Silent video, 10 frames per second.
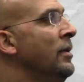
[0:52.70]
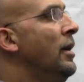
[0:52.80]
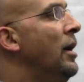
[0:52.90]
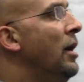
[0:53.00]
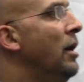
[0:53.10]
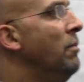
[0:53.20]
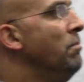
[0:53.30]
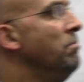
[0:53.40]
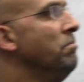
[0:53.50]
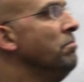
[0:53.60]

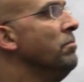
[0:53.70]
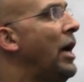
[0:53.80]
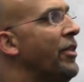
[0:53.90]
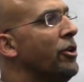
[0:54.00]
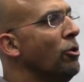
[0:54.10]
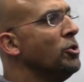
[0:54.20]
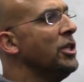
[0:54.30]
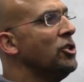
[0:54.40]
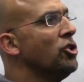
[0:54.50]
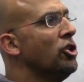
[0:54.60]
Um, I think those
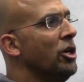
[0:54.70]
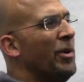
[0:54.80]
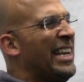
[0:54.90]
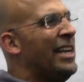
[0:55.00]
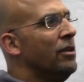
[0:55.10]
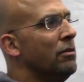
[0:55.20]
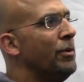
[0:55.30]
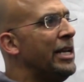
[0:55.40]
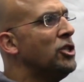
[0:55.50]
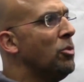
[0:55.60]
things are good. We need
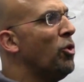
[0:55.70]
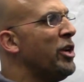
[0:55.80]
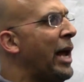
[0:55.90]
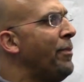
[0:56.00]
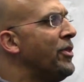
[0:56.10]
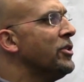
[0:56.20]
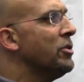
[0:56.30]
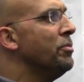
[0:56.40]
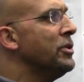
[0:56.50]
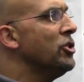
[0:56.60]
we need some more depth at
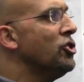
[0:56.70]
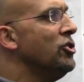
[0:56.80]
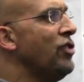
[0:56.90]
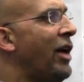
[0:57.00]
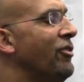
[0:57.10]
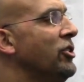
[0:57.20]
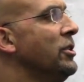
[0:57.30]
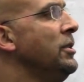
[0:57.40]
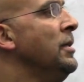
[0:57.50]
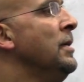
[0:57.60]
some positions,
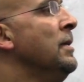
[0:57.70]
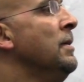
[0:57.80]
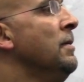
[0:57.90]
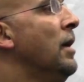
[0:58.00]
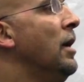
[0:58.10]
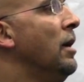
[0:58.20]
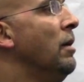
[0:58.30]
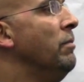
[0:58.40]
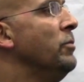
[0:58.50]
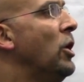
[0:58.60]
obviously.
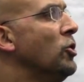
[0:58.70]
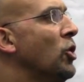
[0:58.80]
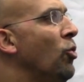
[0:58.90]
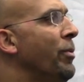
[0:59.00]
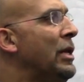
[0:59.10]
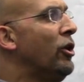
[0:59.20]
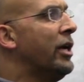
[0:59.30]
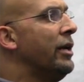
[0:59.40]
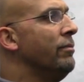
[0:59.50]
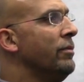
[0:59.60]
Um, you know, so we'll be
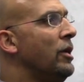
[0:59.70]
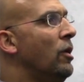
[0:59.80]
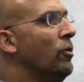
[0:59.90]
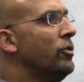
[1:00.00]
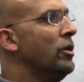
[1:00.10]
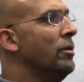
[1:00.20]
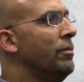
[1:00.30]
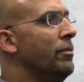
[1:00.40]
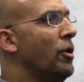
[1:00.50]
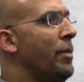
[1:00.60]
looking, you know, to
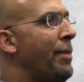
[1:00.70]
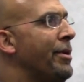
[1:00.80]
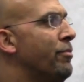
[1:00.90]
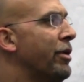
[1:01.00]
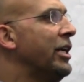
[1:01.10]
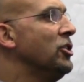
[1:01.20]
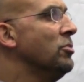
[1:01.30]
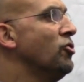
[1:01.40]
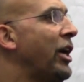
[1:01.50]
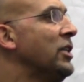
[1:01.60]
you know maybe bring in
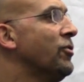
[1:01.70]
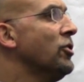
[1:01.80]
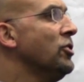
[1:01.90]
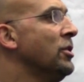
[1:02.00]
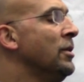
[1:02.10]
some transfers,